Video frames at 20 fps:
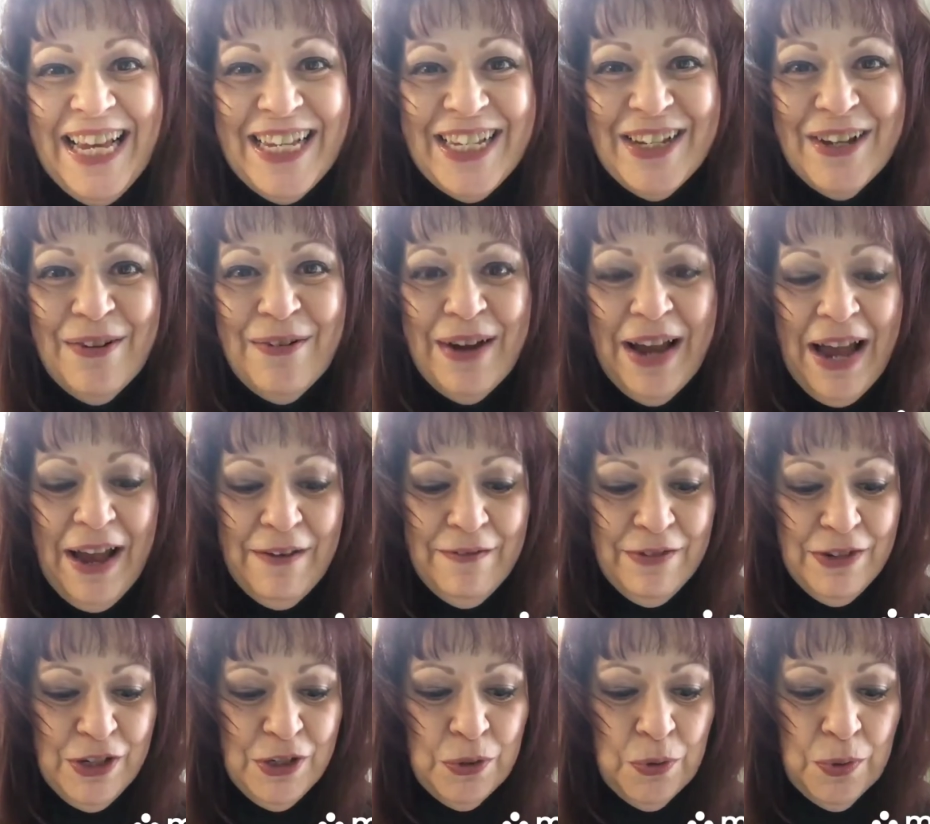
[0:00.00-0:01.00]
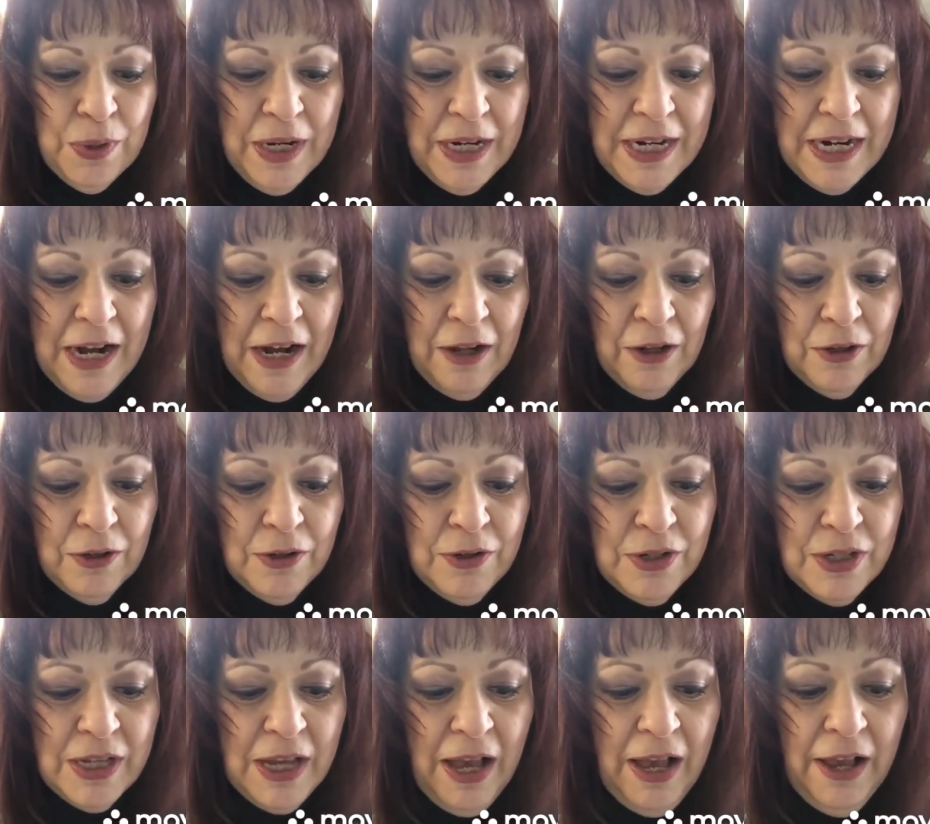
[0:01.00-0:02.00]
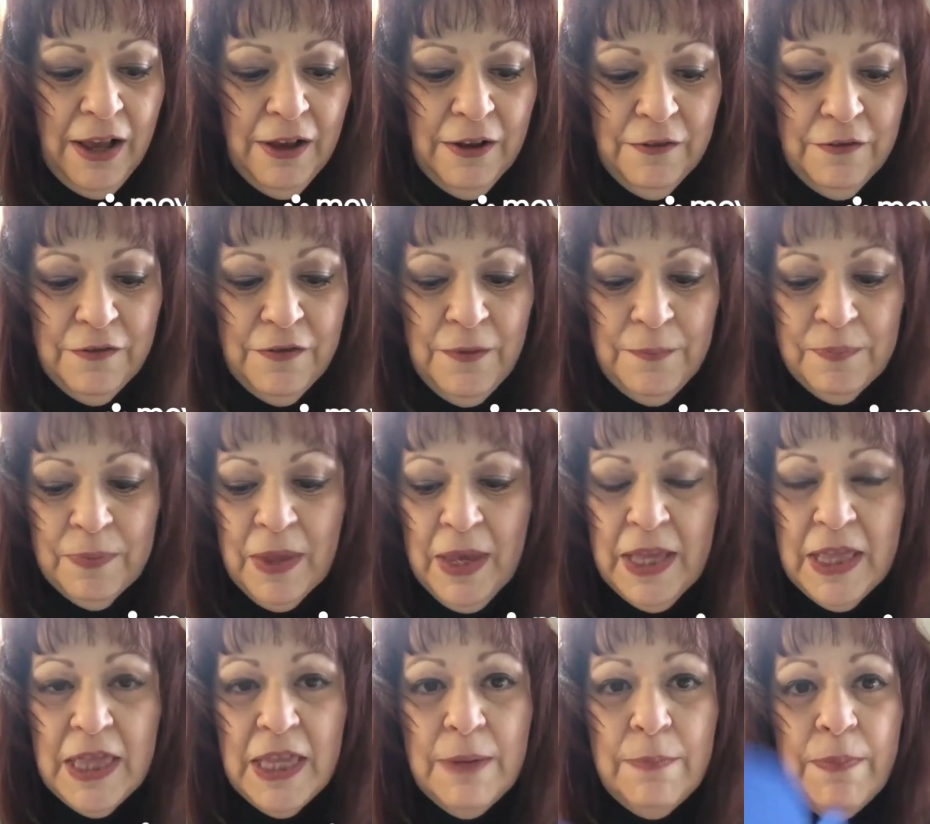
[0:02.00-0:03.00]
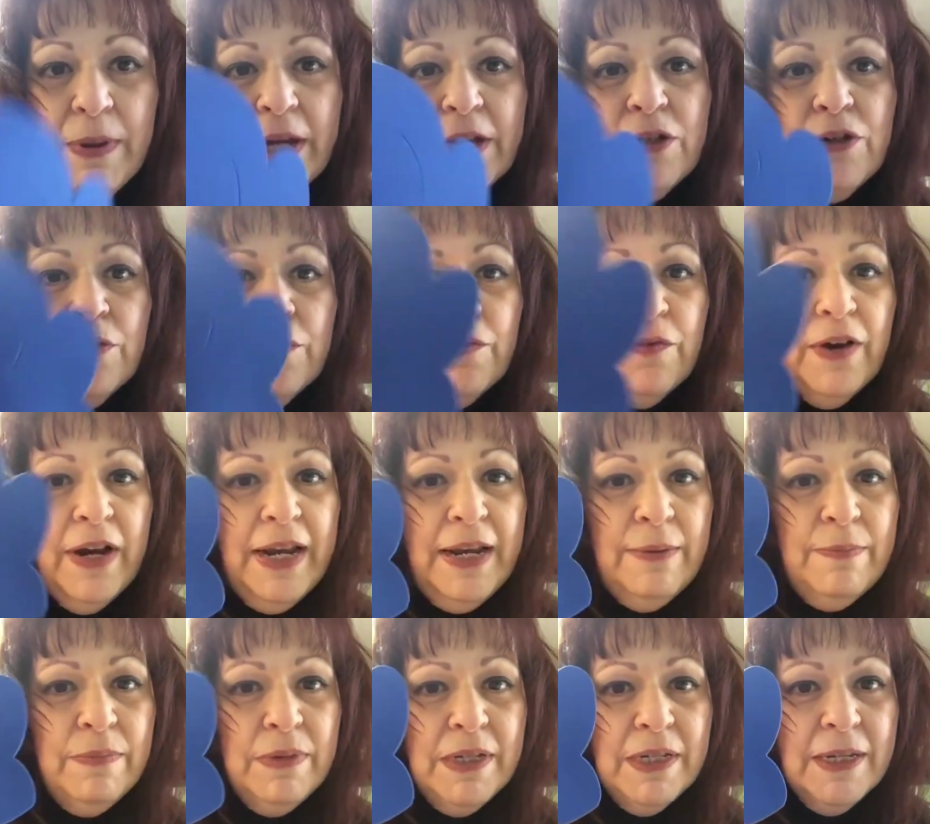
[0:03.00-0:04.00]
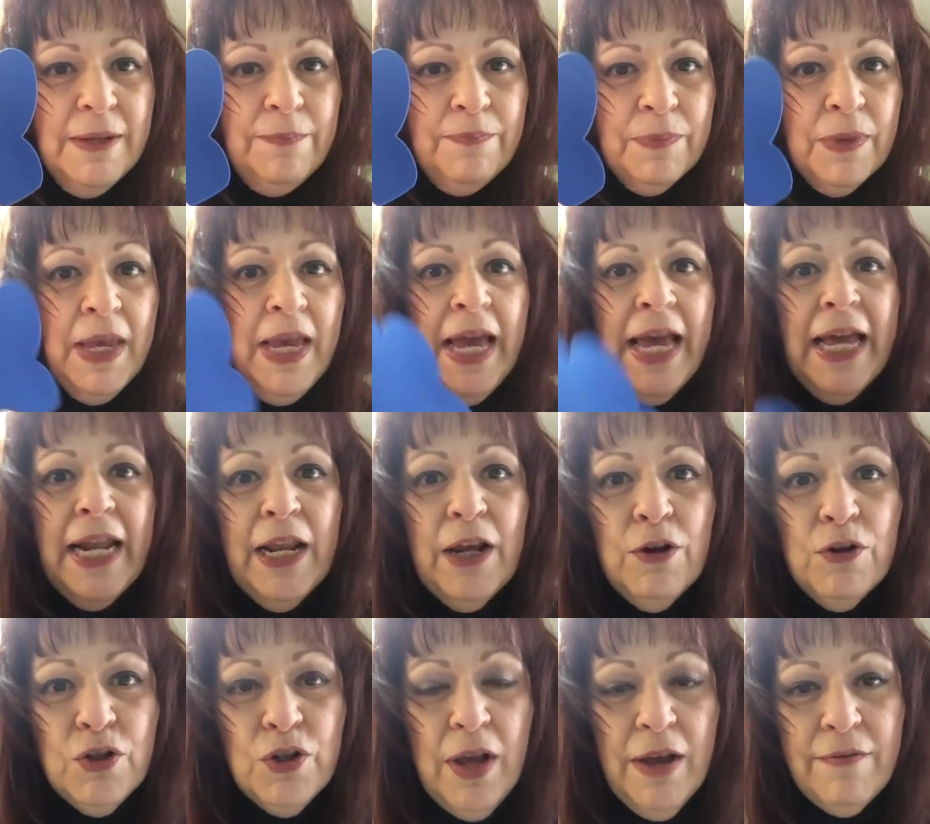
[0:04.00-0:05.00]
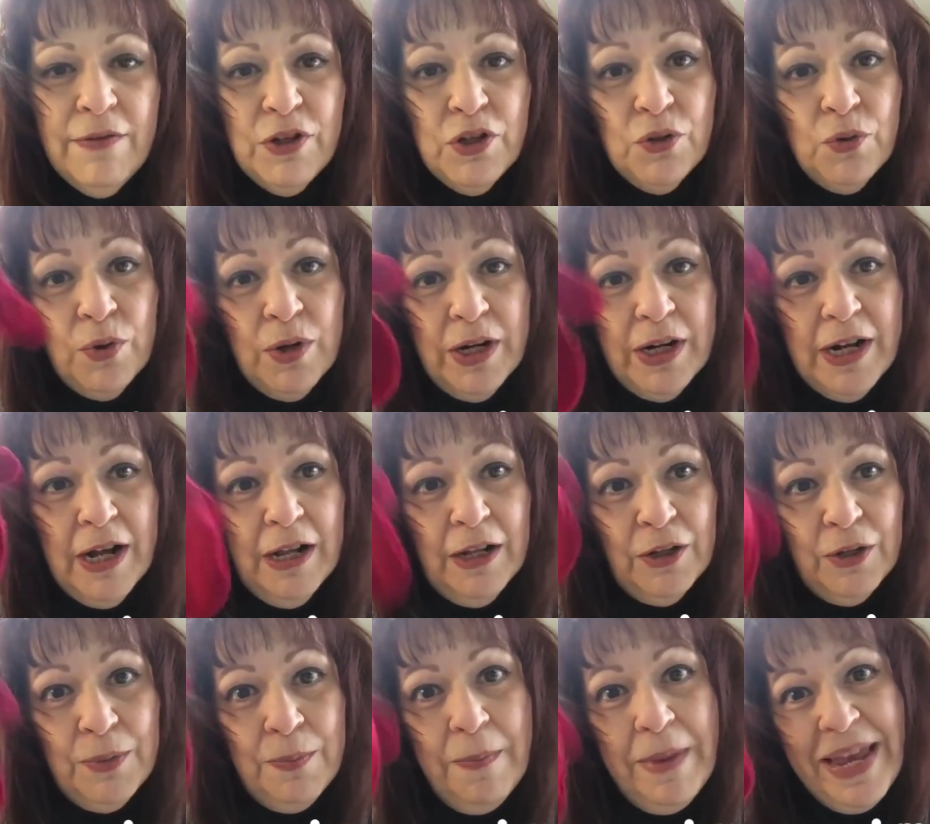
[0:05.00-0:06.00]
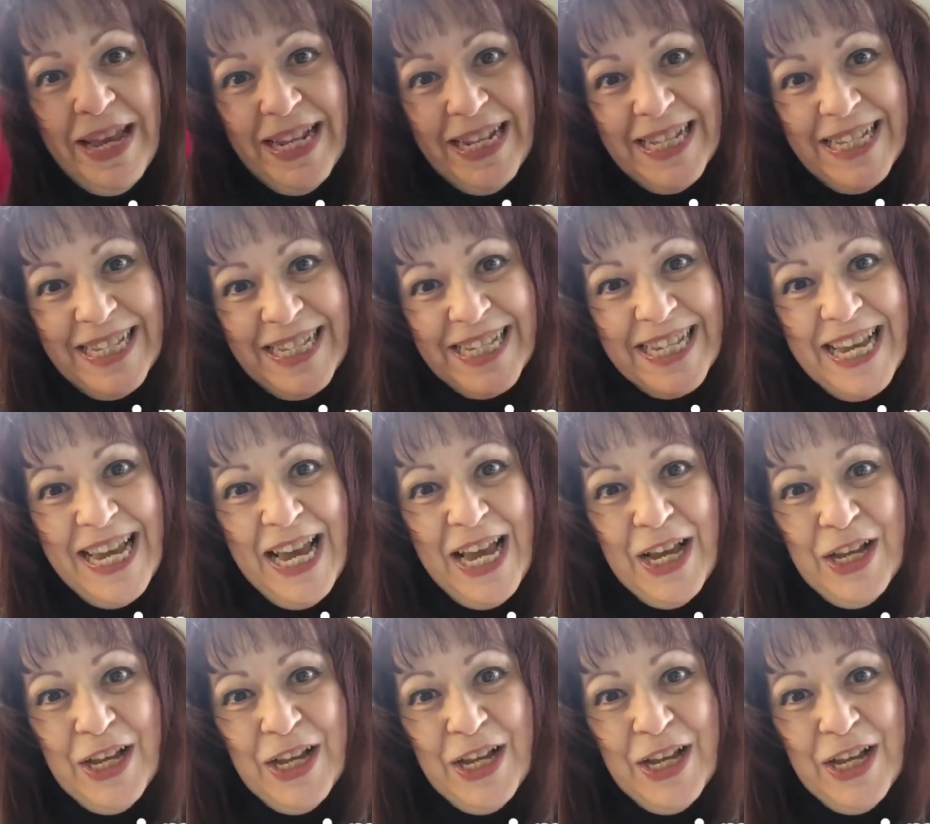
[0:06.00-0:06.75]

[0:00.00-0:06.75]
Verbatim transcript: So I have assorted colors of the picture frames and I also have assorted colored mittens.